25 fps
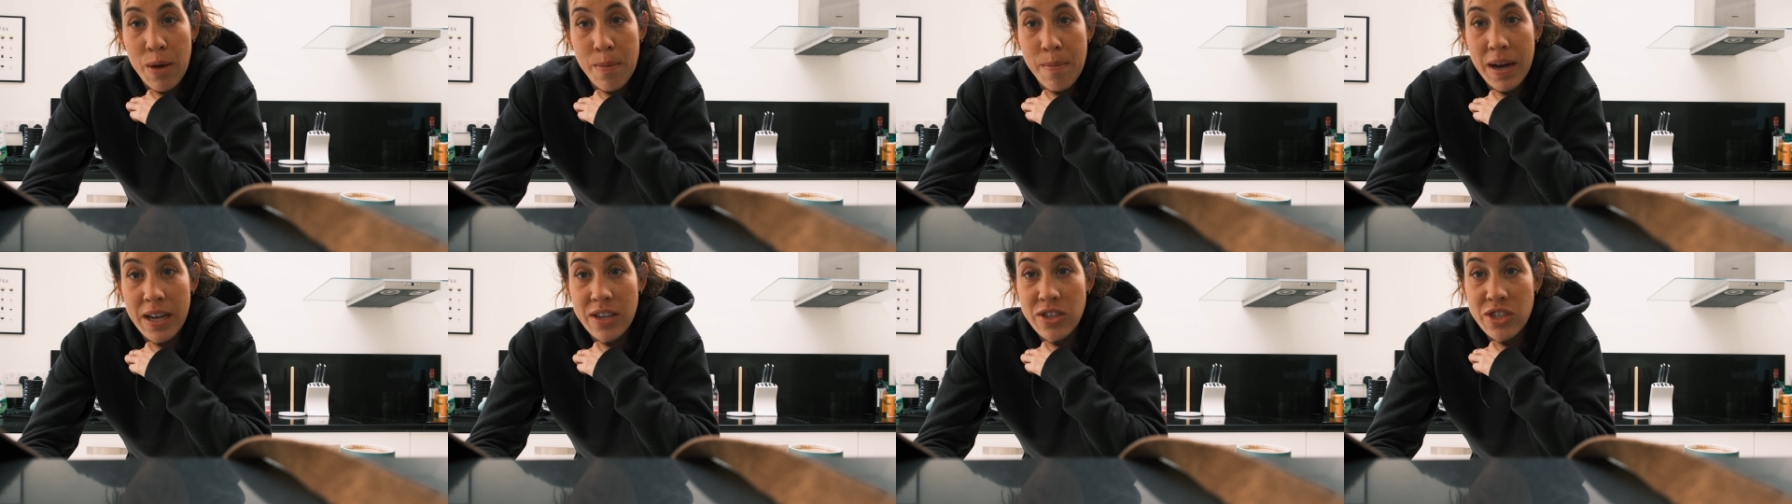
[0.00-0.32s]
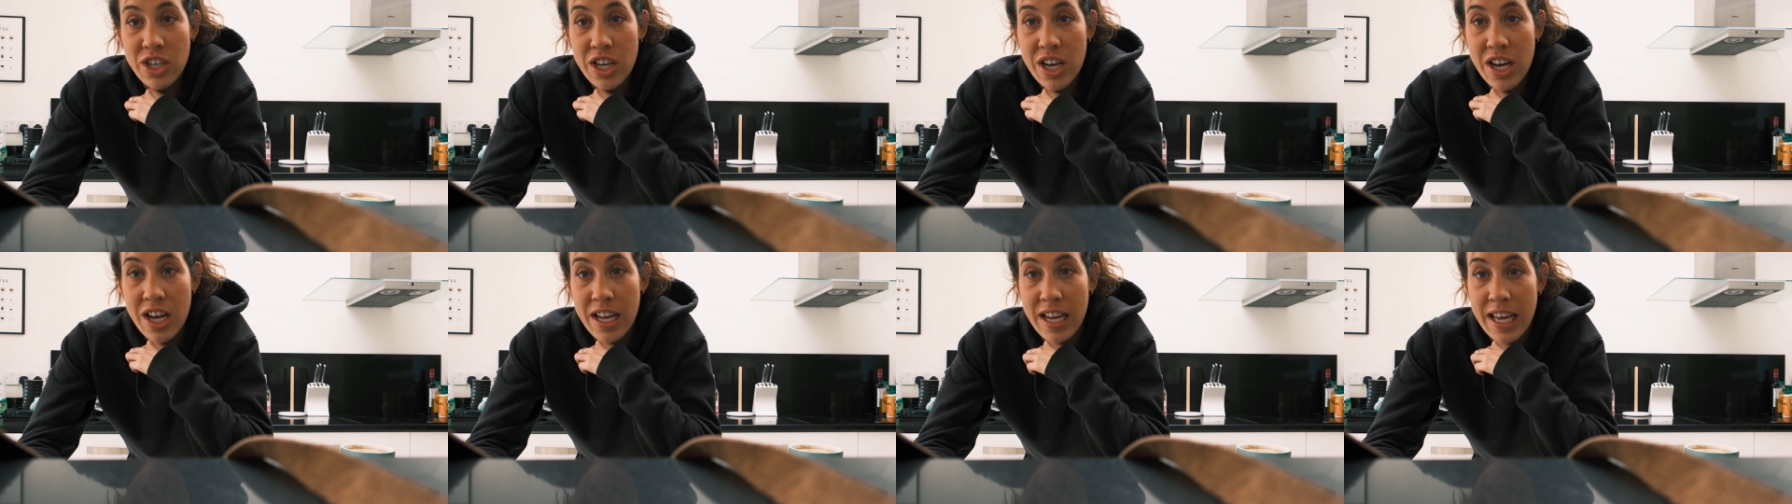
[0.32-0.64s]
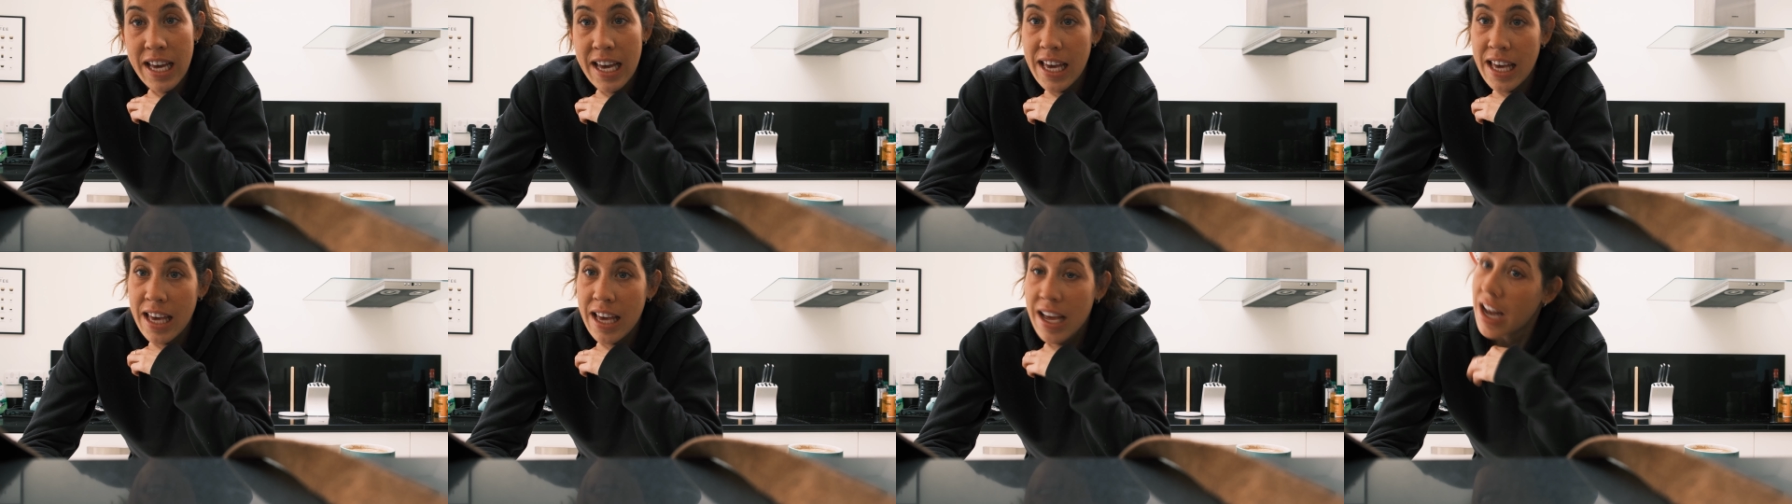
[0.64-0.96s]
my
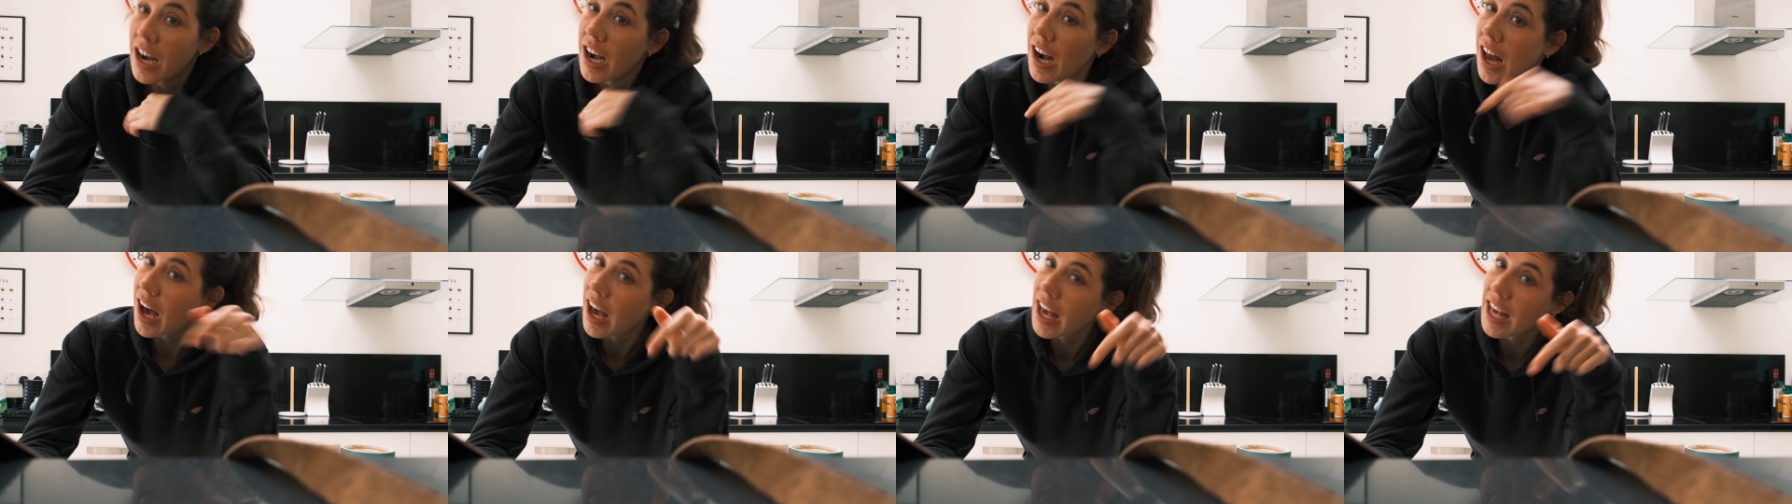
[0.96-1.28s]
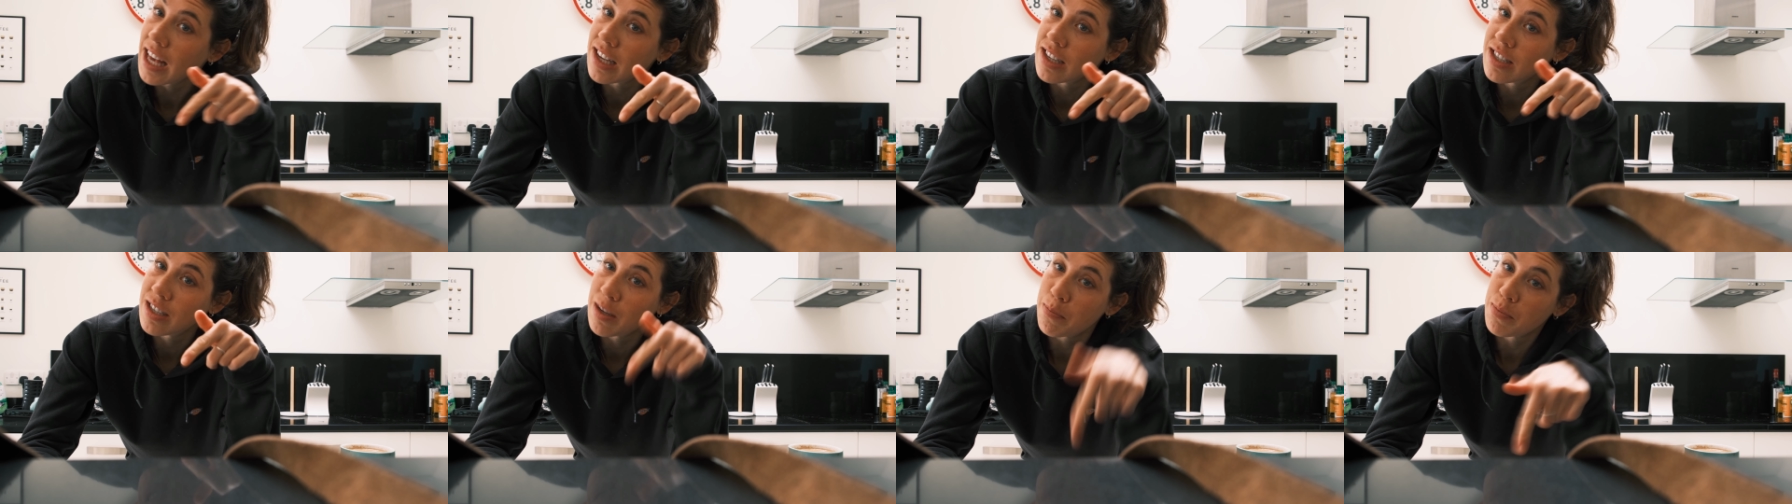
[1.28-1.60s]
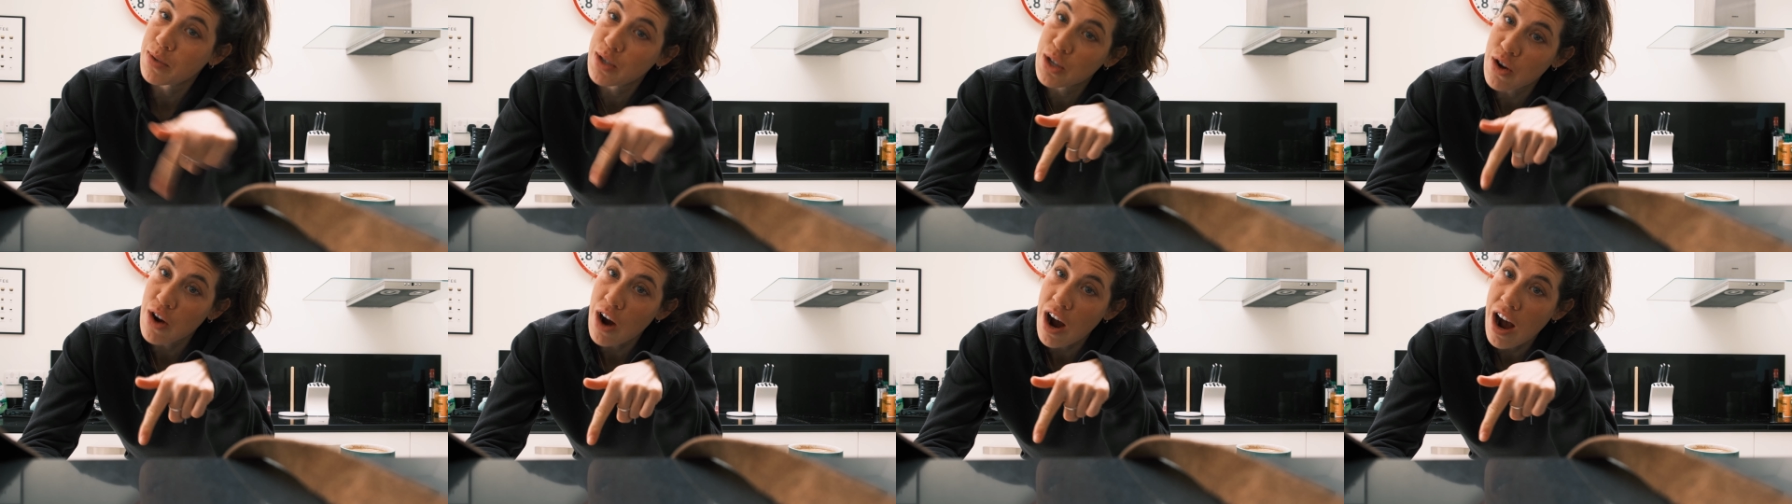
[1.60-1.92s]
journey, like,
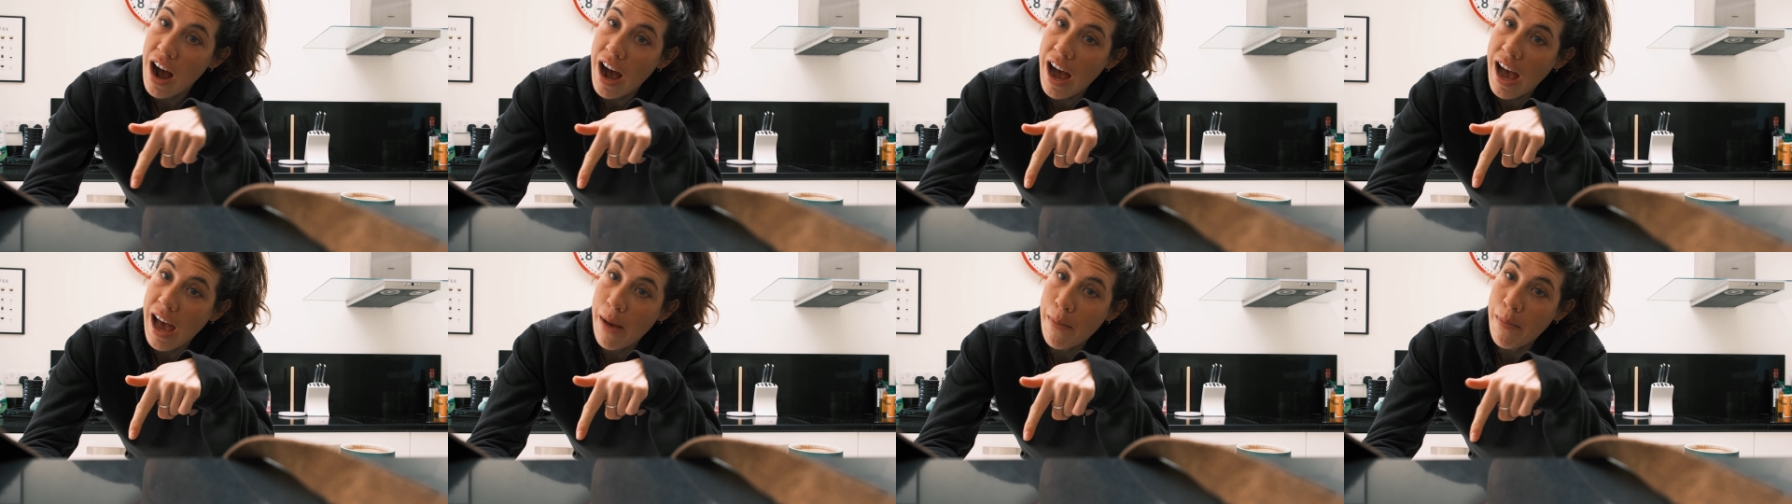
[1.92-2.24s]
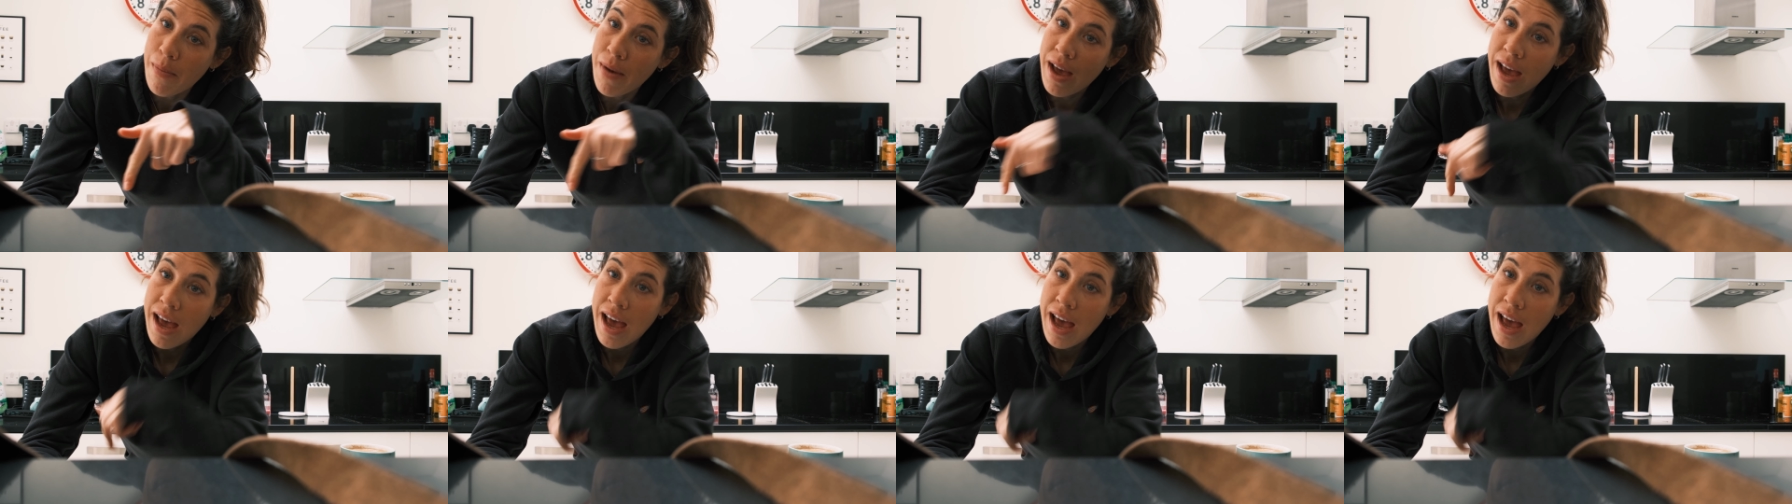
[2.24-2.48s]
subscribe,